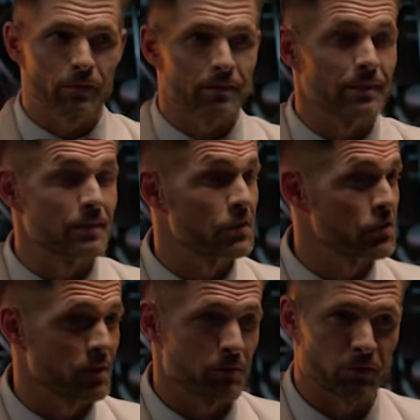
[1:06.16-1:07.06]
auction
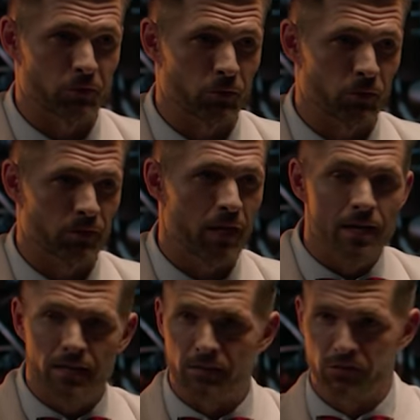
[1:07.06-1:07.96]
doesn't risk a thing.
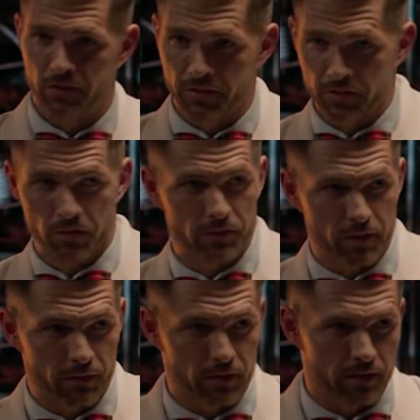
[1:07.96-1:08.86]
If a bid
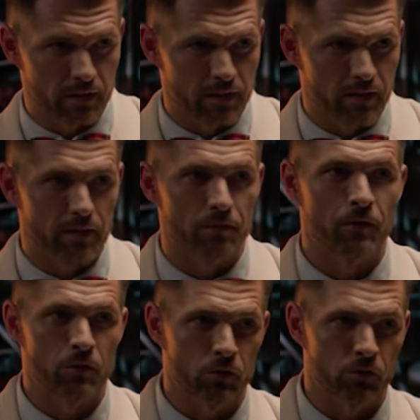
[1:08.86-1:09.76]
doesn't win, it
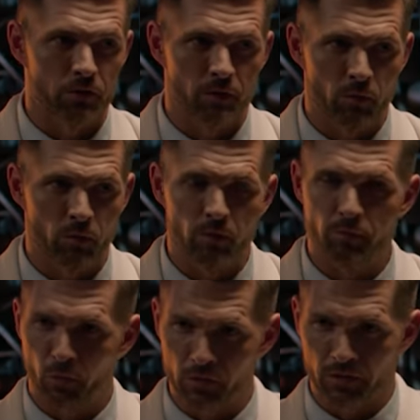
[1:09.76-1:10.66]
will be returned to the
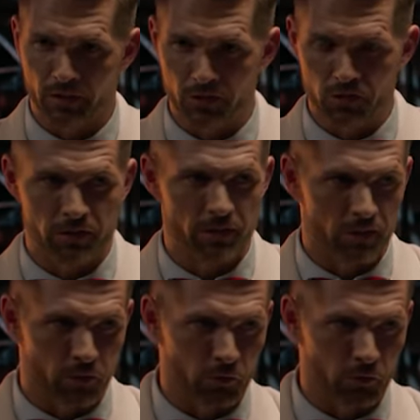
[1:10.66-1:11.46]
bidder after the